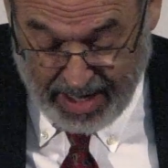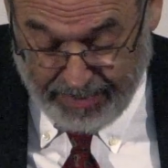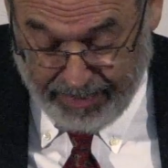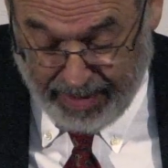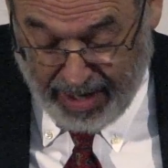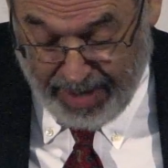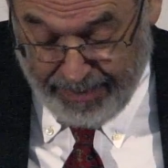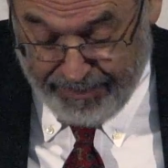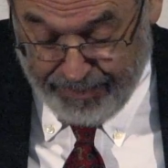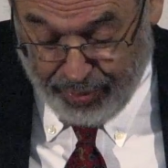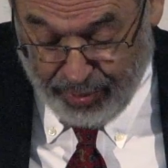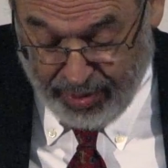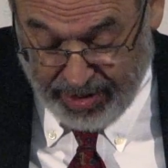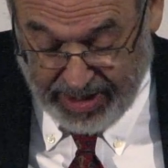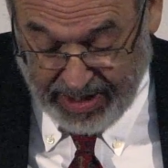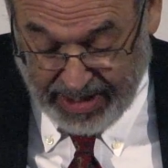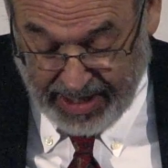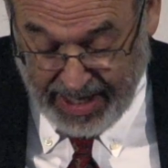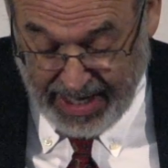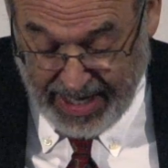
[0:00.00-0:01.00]
by
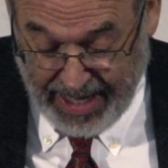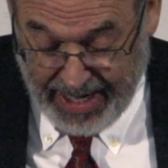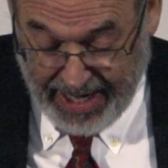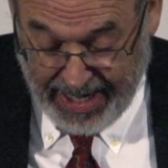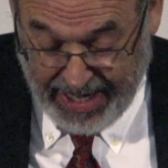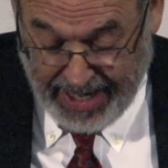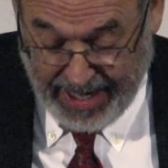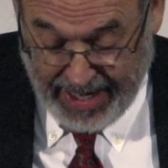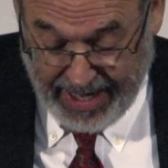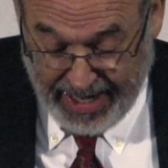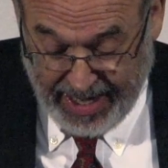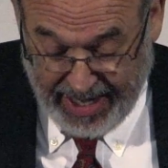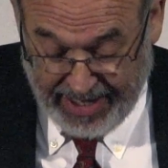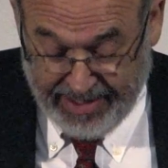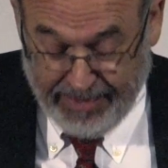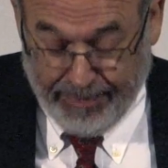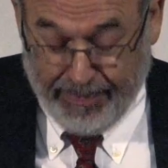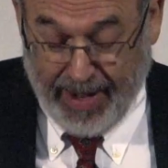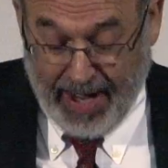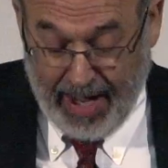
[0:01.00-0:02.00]
appointing a
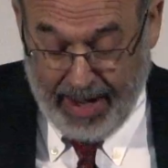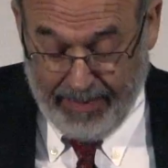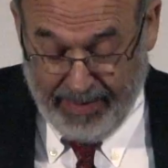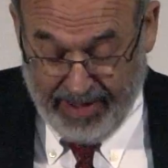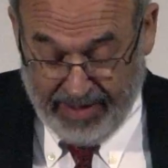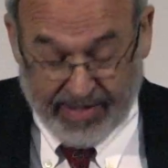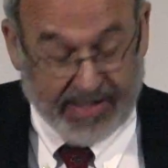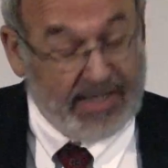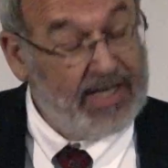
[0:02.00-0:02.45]
departmental